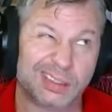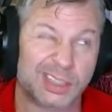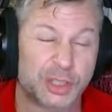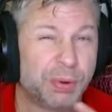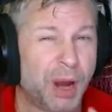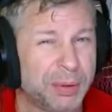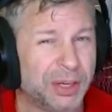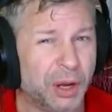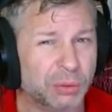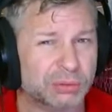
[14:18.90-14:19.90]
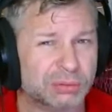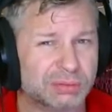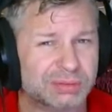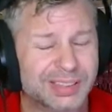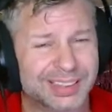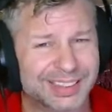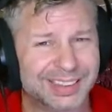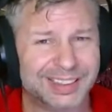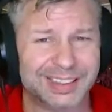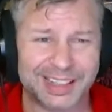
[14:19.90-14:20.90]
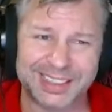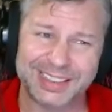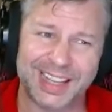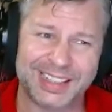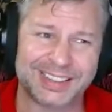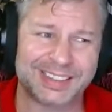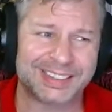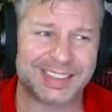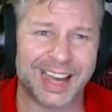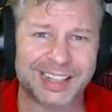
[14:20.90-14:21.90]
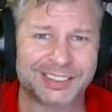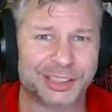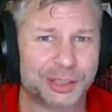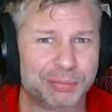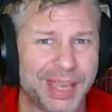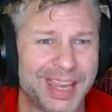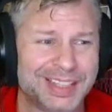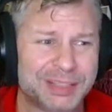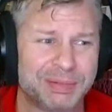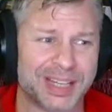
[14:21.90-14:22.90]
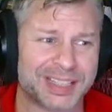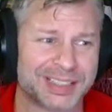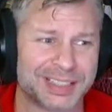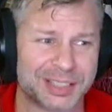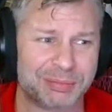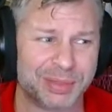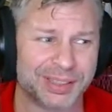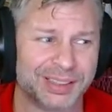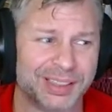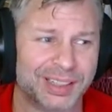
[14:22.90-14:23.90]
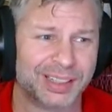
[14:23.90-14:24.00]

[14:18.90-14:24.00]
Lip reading: Because you probably don't. Yeah, not a doctor or a pain specialist, but